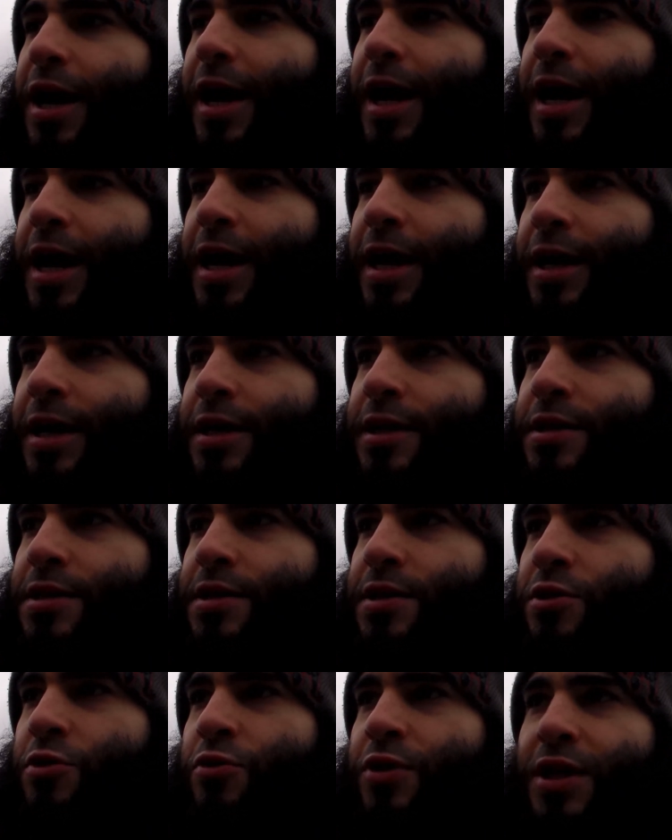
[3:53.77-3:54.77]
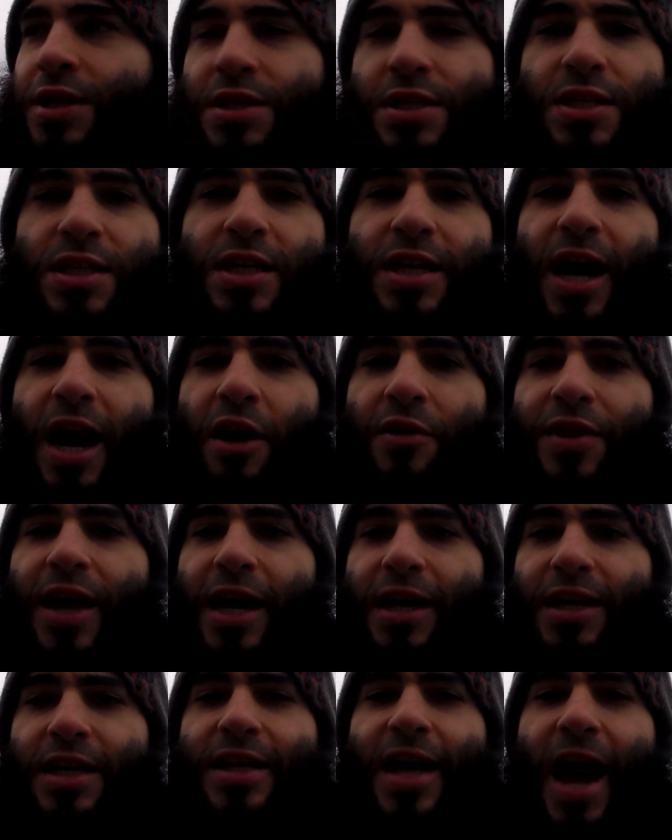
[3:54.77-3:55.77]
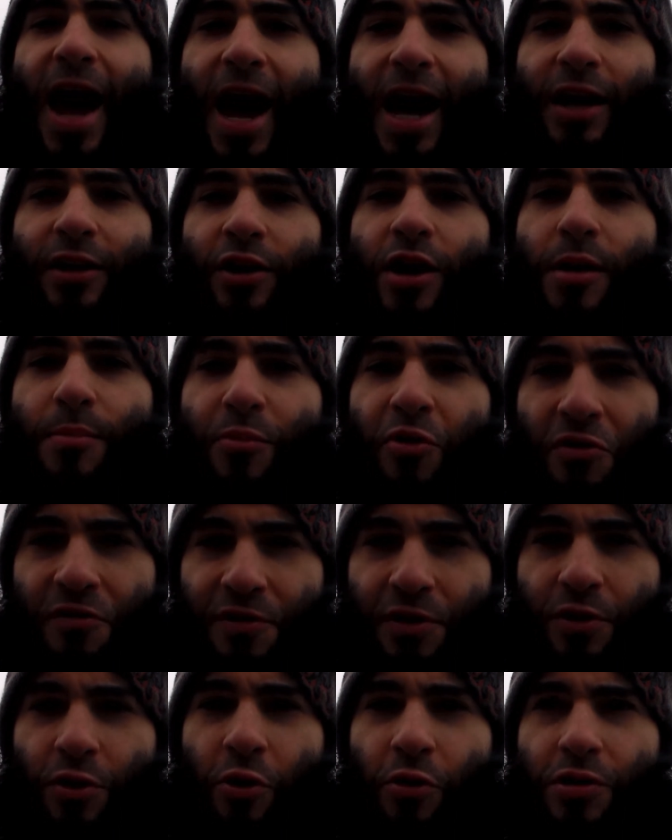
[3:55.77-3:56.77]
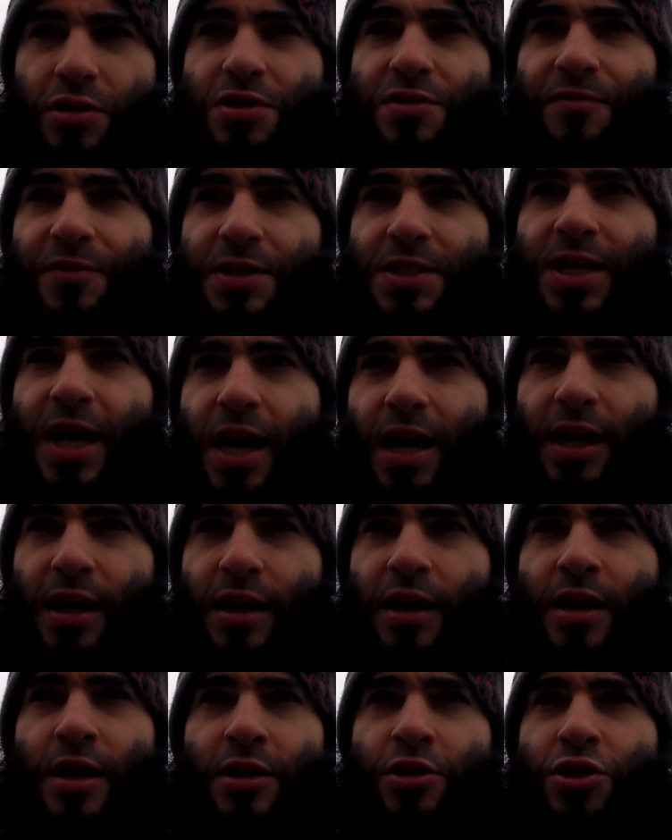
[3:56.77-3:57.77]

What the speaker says: And you can see how that can add up over the course of a day.